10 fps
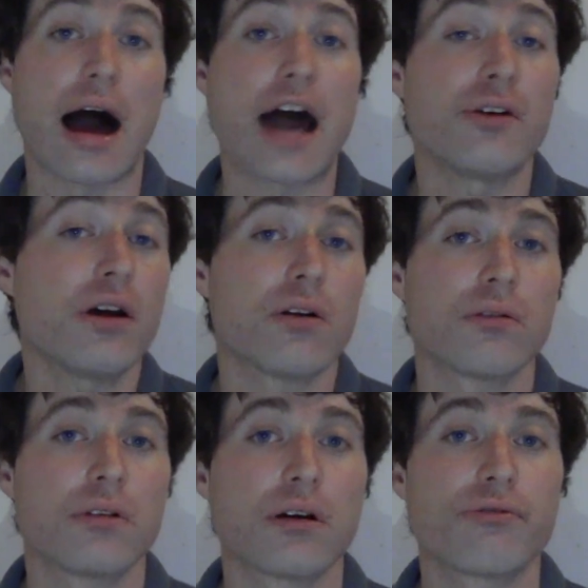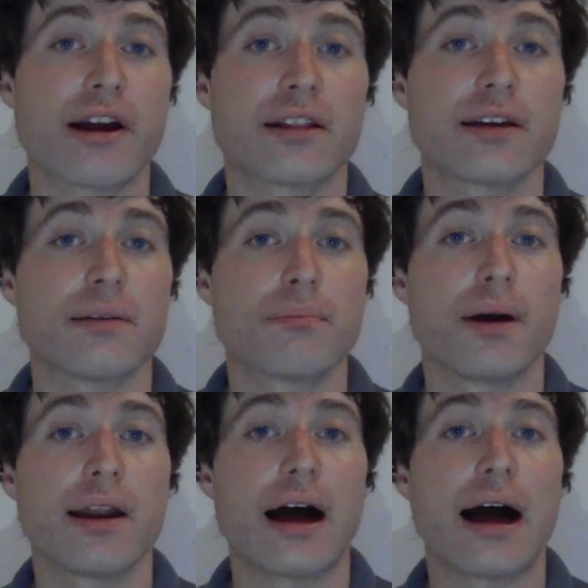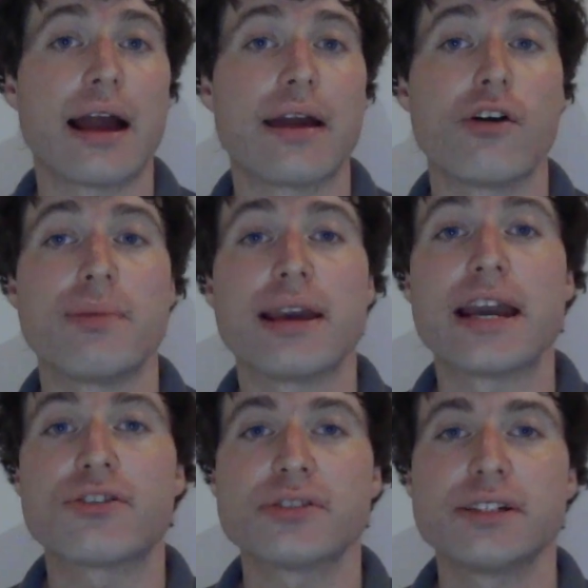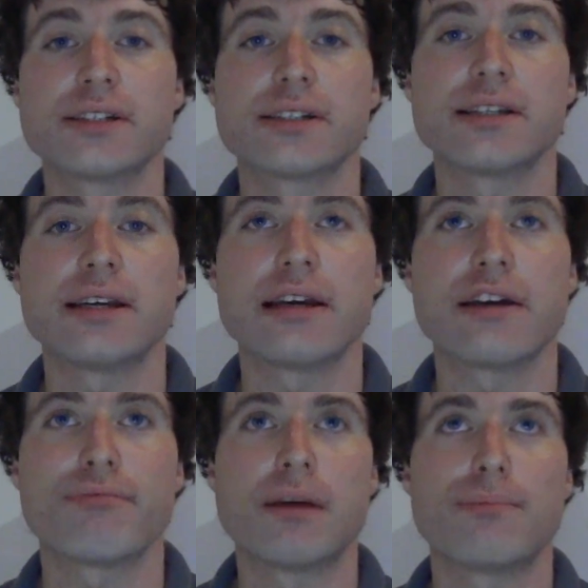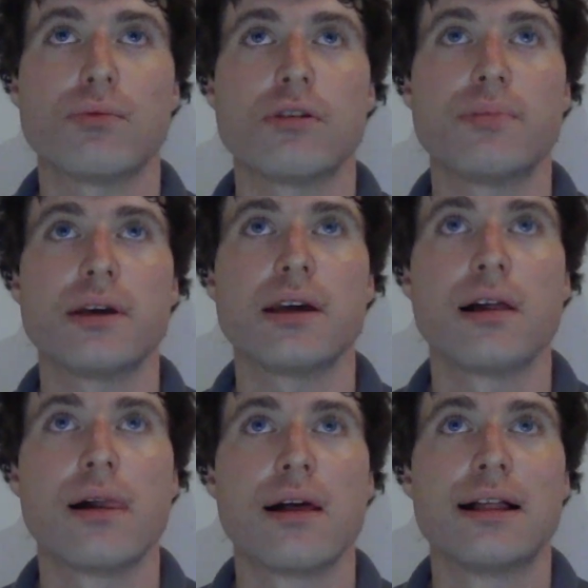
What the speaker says: I don't know, frankly, but it would be interesting to see if people would be